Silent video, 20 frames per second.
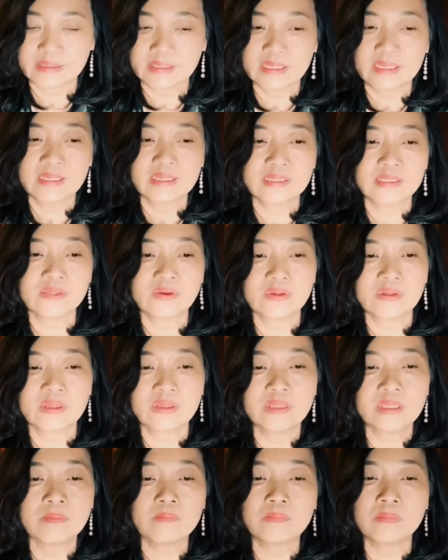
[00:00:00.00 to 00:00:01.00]
So
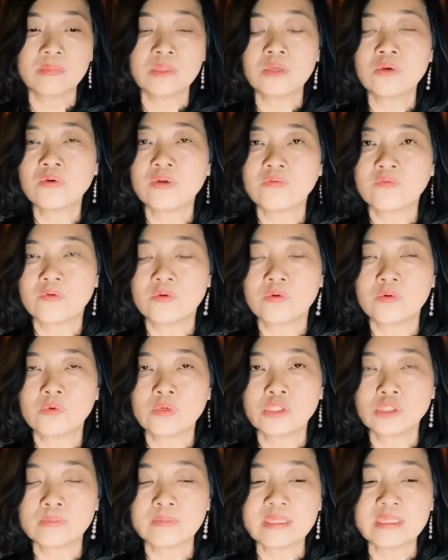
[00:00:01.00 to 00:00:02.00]
the new which
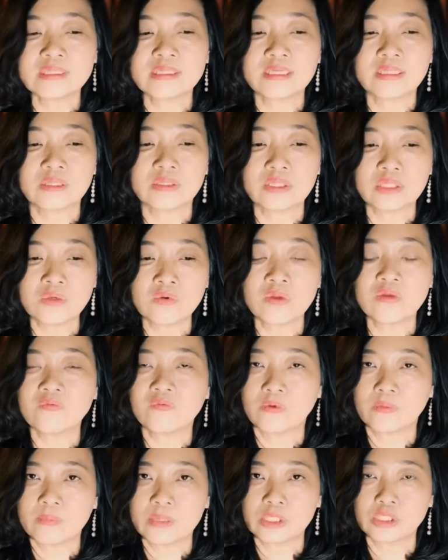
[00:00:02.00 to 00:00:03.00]
means that the new
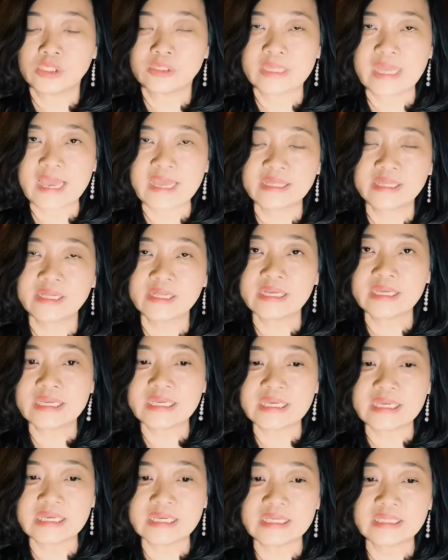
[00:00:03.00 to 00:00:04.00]
information entering
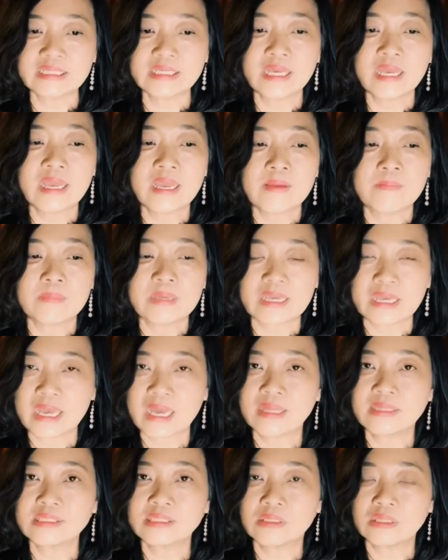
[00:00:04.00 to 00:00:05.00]
in becomes
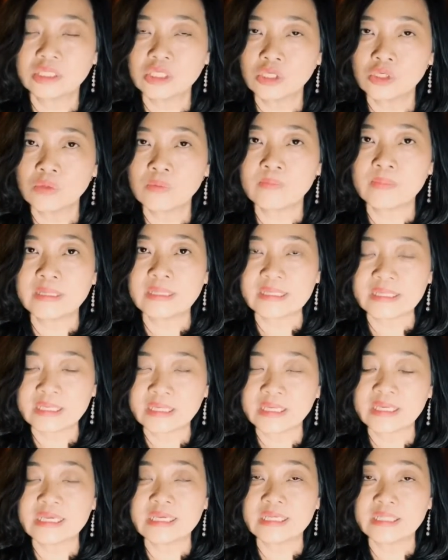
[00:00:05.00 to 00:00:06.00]
a new meaning
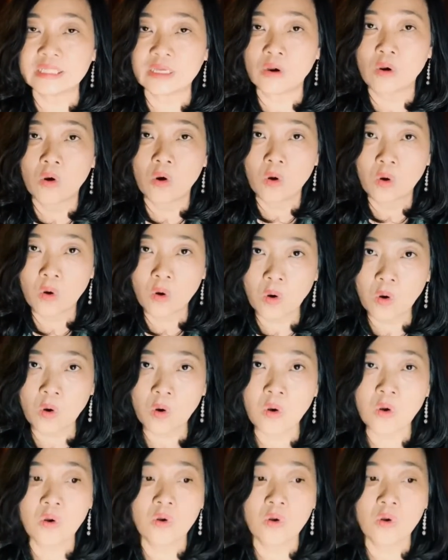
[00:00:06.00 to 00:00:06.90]
in the whole